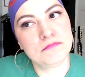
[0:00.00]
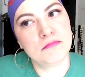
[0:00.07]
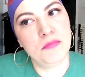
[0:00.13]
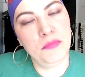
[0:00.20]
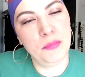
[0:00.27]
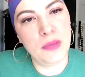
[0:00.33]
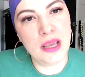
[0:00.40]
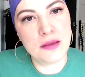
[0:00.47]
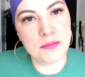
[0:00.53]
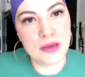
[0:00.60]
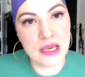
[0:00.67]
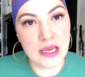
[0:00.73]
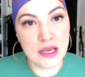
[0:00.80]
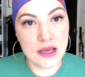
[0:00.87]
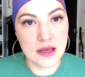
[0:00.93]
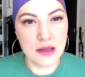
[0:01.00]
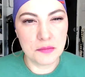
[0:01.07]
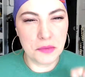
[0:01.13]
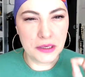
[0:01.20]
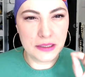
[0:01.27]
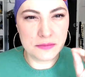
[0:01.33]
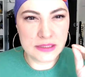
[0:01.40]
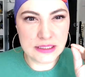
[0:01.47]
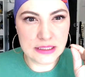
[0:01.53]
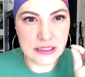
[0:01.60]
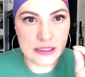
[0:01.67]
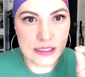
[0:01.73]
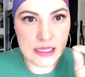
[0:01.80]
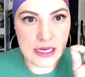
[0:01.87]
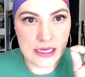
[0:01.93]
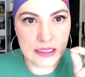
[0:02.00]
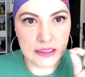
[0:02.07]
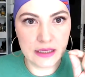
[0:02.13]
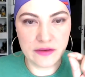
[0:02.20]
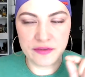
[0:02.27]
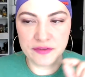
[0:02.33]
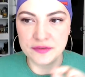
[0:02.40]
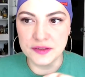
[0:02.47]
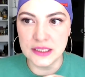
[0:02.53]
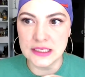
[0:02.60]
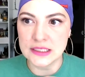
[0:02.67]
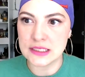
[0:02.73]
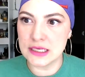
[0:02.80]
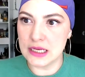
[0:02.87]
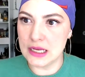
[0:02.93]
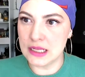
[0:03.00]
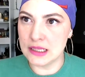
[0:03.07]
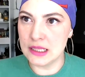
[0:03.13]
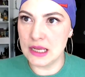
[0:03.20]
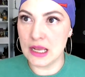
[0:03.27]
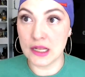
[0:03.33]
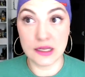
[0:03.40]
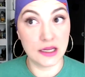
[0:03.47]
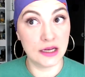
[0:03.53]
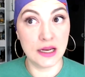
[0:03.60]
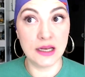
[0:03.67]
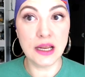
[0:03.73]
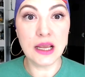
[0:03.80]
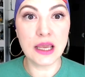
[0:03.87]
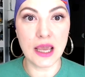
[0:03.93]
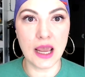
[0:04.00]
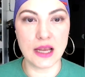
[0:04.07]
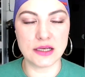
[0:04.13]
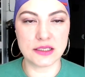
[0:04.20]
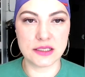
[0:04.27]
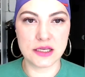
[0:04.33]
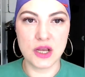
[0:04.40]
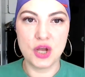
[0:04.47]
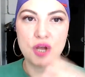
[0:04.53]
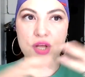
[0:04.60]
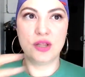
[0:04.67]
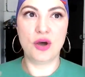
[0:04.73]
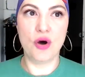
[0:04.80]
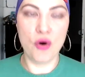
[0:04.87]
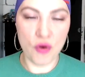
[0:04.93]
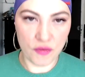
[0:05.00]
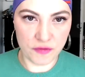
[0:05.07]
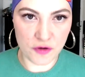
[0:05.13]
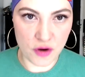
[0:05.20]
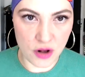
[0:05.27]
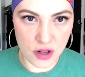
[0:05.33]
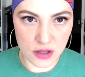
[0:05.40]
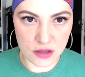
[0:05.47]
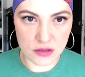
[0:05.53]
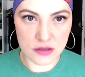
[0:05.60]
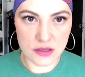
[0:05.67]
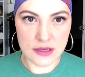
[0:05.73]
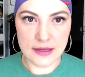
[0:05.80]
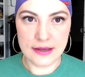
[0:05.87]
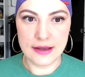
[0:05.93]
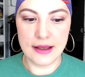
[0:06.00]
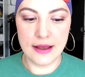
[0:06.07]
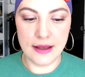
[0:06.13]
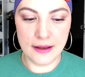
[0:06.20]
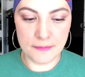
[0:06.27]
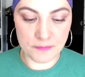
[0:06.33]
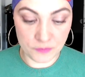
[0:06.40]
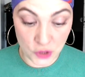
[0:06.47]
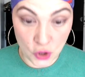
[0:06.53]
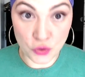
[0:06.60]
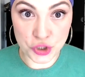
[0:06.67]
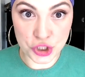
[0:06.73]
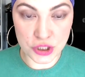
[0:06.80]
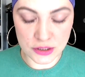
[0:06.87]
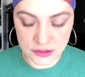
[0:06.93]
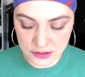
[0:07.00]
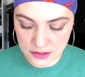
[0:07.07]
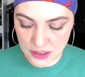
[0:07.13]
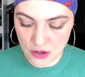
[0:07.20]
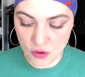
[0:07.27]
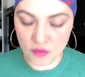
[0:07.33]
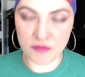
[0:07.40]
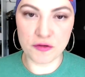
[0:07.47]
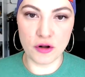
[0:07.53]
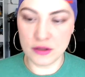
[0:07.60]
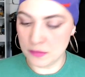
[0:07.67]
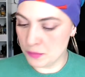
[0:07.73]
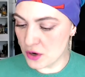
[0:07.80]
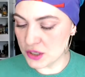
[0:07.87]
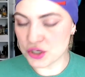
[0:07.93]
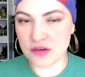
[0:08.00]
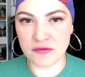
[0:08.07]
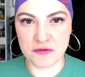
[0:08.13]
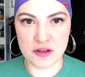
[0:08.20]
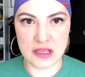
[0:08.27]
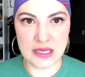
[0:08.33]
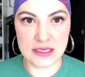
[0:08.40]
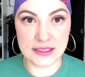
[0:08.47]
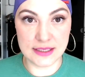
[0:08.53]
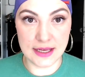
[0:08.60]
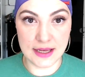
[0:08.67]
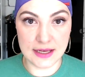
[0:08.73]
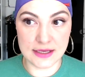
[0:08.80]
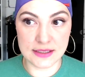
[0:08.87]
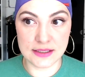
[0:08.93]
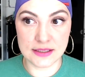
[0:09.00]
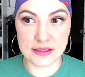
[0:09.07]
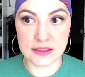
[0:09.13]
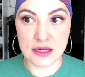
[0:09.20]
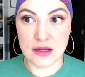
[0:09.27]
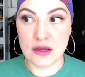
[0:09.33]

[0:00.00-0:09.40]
maybe, becomes slightly flinty in the end. In any case, the overall notion, the overall impression for this is